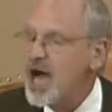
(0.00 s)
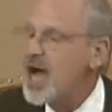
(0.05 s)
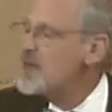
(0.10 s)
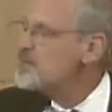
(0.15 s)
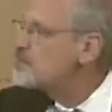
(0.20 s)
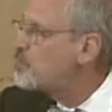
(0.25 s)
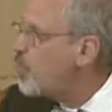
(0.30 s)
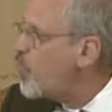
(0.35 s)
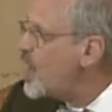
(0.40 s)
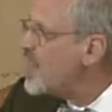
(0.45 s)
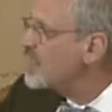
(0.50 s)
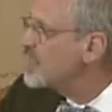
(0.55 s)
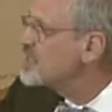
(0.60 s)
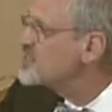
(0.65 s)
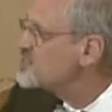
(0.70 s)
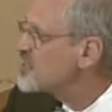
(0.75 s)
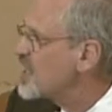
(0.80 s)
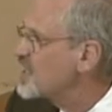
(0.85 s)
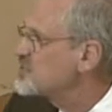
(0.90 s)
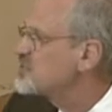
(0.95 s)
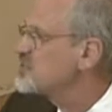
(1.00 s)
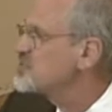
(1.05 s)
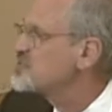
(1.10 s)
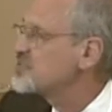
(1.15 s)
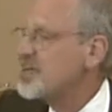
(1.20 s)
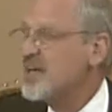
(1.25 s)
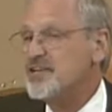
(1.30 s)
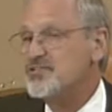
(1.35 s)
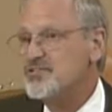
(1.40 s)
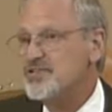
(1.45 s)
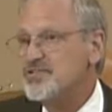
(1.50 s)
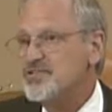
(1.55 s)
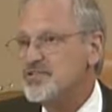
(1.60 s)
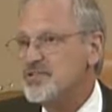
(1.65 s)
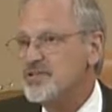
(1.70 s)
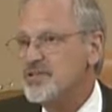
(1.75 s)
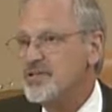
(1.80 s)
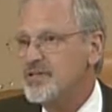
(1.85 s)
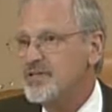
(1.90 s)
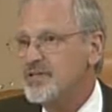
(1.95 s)
on pointless exercises
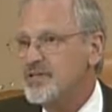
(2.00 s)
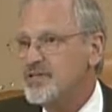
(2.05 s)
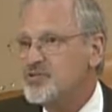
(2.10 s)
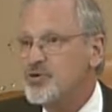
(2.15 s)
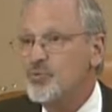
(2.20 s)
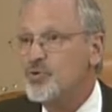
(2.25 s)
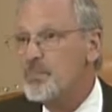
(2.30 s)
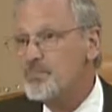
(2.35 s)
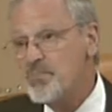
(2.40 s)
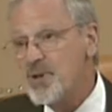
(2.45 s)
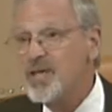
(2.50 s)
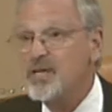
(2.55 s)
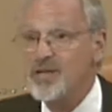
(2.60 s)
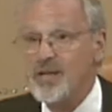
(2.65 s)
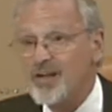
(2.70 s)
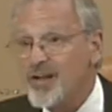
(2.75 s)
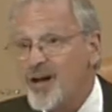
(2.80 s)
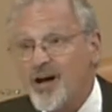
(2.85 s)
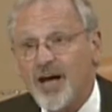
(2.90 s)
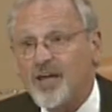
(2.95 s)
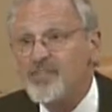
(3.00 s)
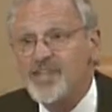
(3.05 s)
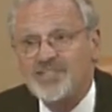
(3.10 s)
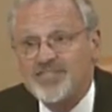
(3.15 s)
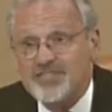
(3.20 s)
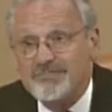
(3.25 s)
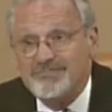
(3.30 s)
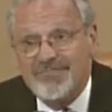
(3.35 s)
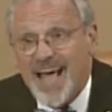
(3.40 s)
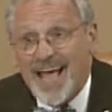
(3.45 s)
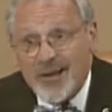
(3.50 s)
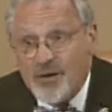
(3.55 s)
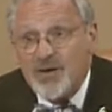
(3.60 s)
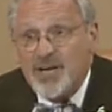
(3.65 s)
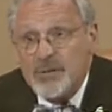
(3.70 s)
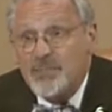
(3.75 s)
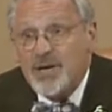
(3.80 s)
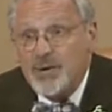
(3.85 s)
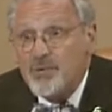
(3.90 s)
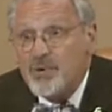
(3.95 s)
to repeal a law that's not
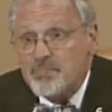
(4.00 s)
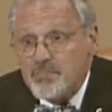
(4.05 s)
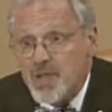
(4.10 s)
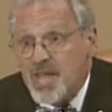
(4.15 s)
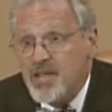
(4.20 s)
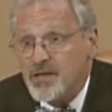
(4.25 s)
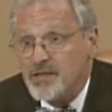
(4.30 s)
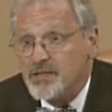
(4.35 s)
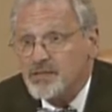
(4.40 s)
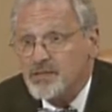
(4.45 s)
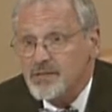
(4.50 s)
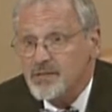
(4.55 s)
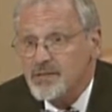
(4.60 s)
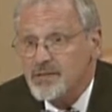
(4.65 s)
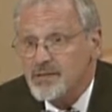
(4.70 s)
going to be repealed,